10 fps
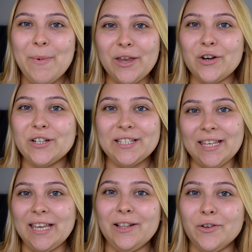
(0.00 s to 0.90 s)
make your
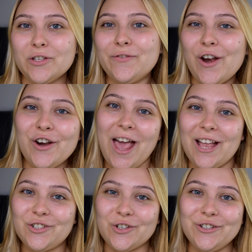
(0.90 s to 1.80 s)
skin looks very
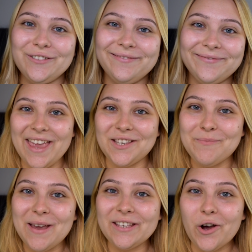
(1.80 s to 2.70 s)
natural. And
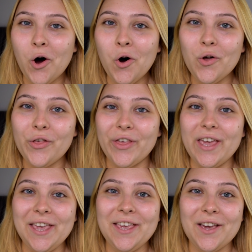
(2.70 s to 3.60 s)
to make the whole
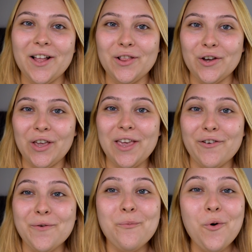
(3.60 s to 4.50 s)
thing look
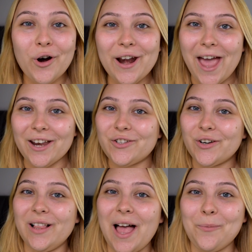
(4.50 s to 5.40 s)
even more
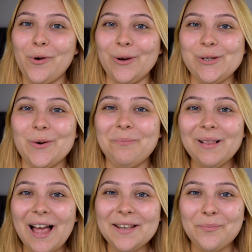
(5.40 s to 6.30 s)
natural, I'm going to
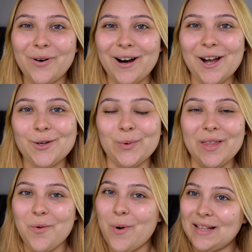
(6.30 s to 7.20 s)
apply the product
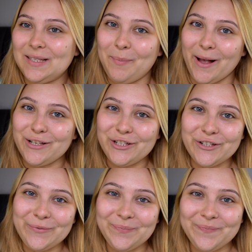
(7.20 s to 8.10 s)
with a wet sponge.